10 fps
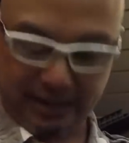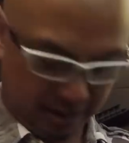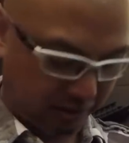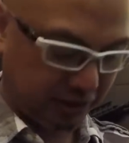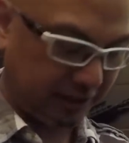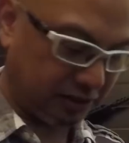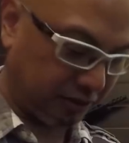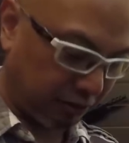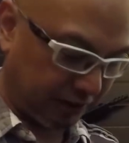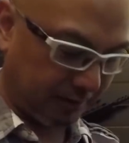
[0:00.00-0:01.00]
Okay, so
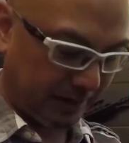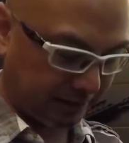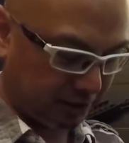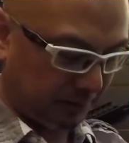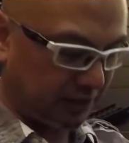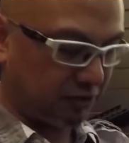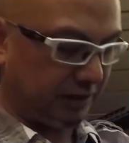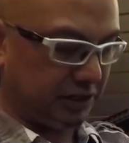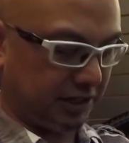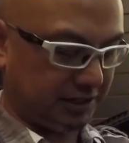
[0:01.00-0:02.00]
the cool thing about the speed
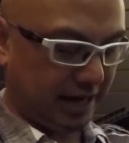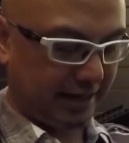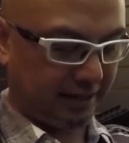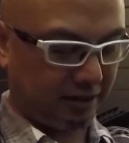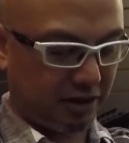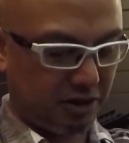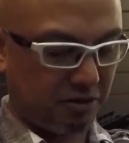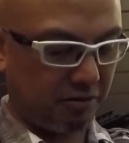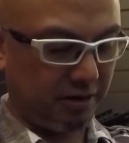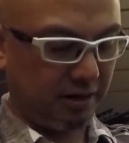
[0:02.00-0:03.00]
switch is I can go